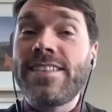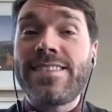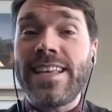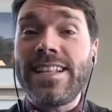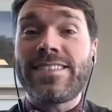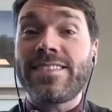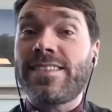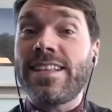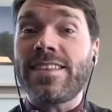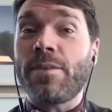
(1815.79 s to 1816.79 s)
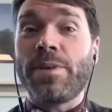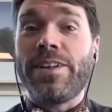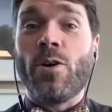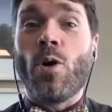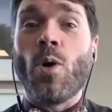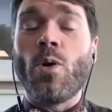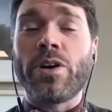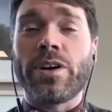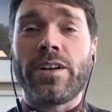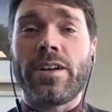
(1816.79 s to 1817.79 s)
and since since i'm an
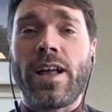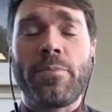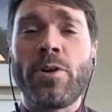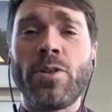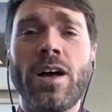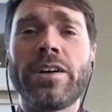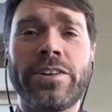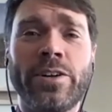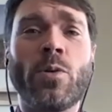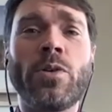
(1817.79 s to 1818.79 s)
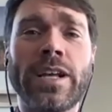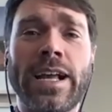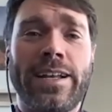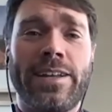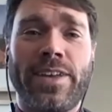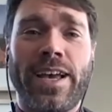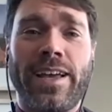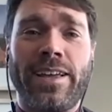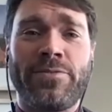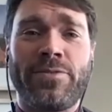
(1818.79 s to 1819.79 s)
or i'm no longer an or kind of
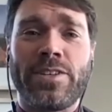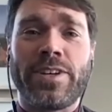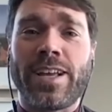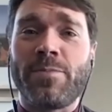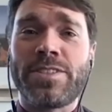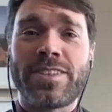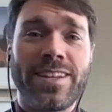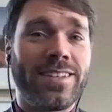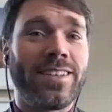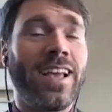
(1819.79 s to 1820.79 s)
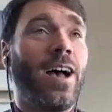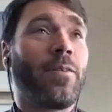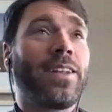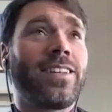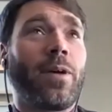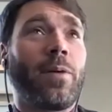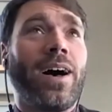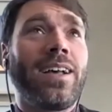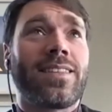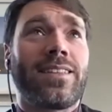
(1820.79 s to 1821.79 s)
guy frederick i'm just gonna i'm gonna tell my
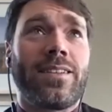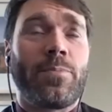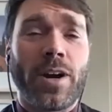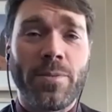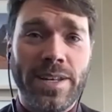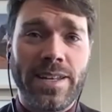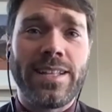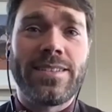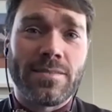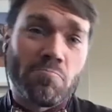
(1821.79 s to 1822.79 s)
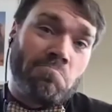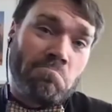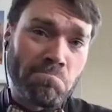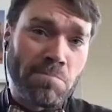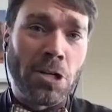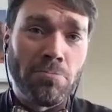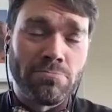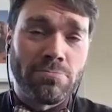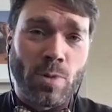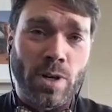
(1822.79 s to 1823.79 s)
boss that the department needs you know
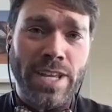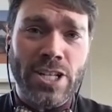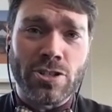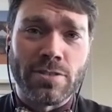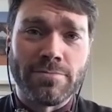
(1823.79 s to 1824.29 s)
one of each